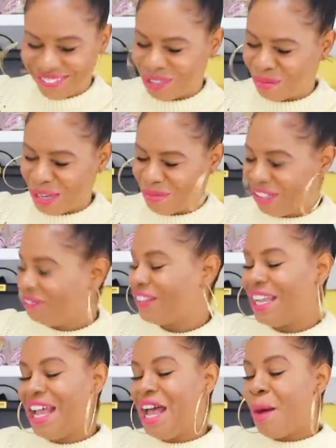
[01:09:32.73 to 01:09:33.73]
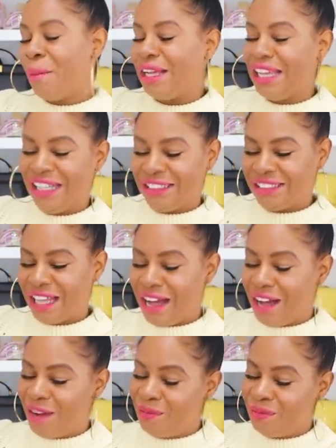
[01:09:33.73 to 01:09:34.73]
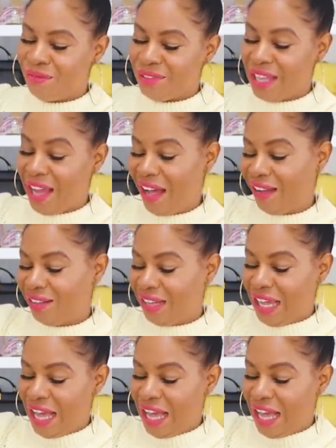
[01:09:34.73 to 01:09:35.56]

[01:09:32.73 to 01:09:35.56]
Don't mind me. But yes, um, yeah.